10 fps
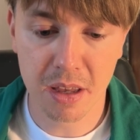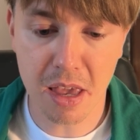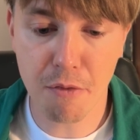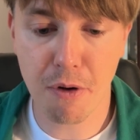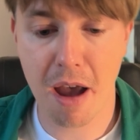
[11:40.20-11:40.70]

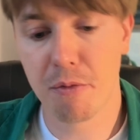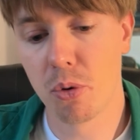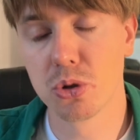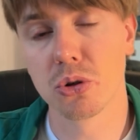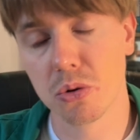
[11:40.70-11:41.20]
e5
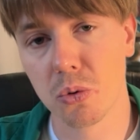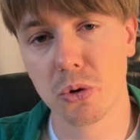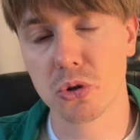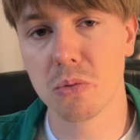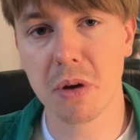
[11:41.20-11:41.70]
also
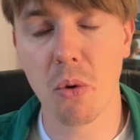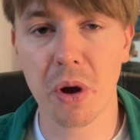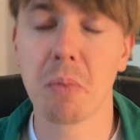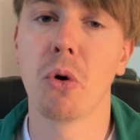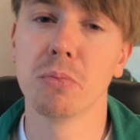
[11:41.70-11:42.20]
used to be a
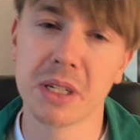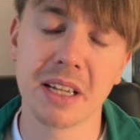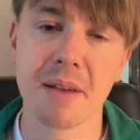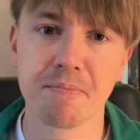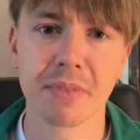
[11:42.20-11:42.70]
weak pawn, but
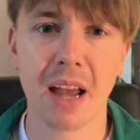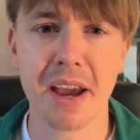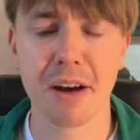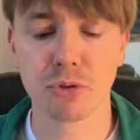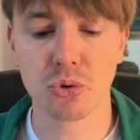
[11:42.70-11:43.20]
I
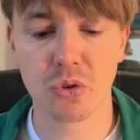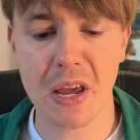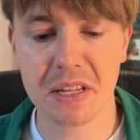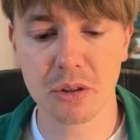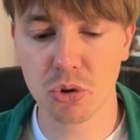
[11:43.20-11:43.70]
have to
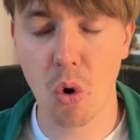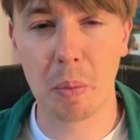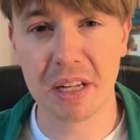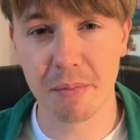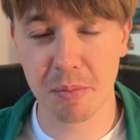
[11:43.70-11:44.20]
trade it to
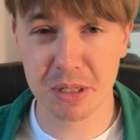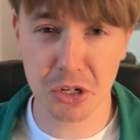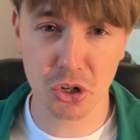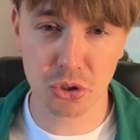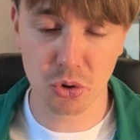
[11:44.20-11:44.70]
open up the
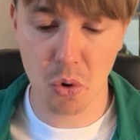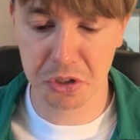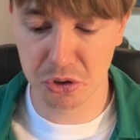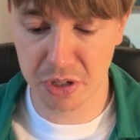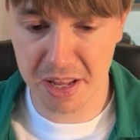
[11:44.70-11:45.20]
position to go
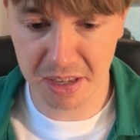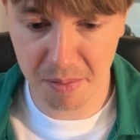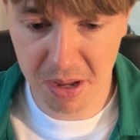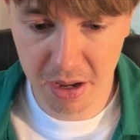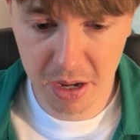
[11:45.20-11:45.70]
into an endgame.
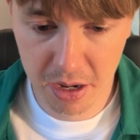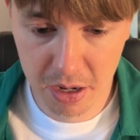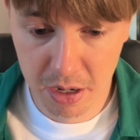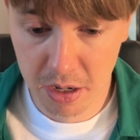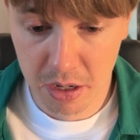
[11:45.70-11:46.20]

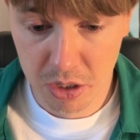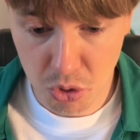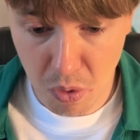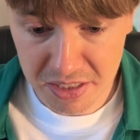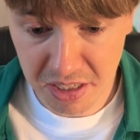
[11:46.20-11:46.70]
So
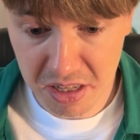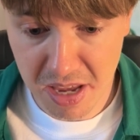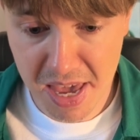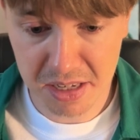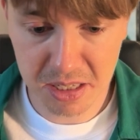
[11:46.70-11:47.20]
once he
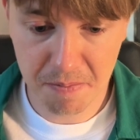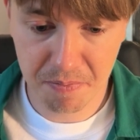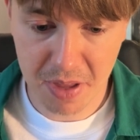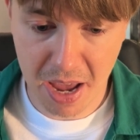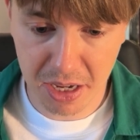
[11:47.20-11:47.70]
takes,
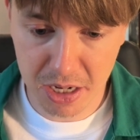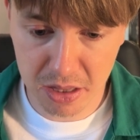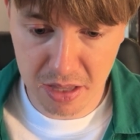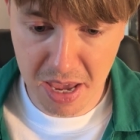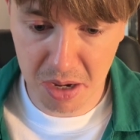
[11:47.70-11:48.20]
I
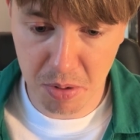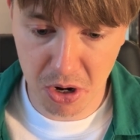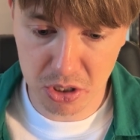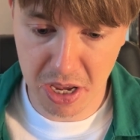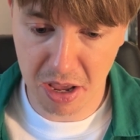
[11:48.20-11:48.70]
cannot take
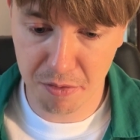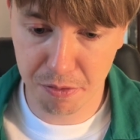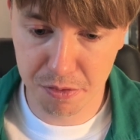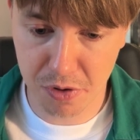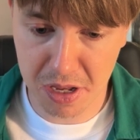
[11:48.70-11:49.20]
because I have
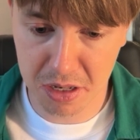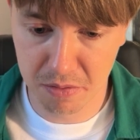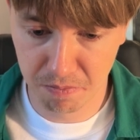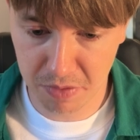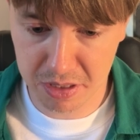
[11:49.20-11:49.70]
3
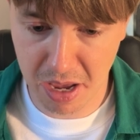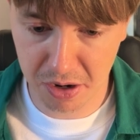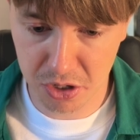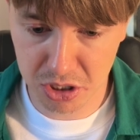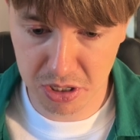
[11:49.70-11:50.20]

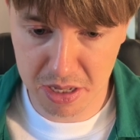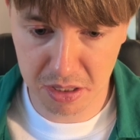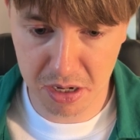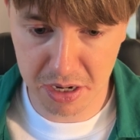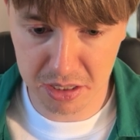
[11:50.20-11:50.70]
attackers and
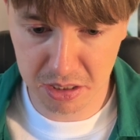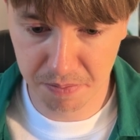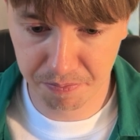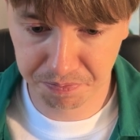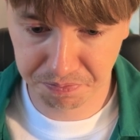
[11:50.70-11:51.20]
he has
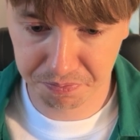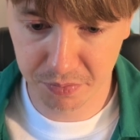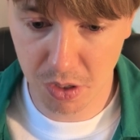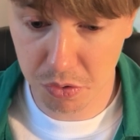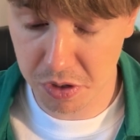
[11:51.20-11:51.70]

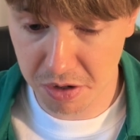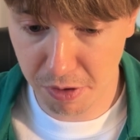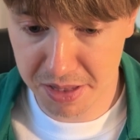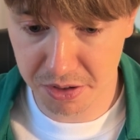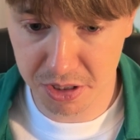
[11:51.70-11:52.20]
3
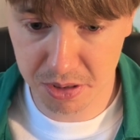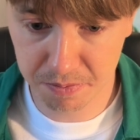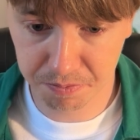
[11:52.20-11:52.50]
defenders.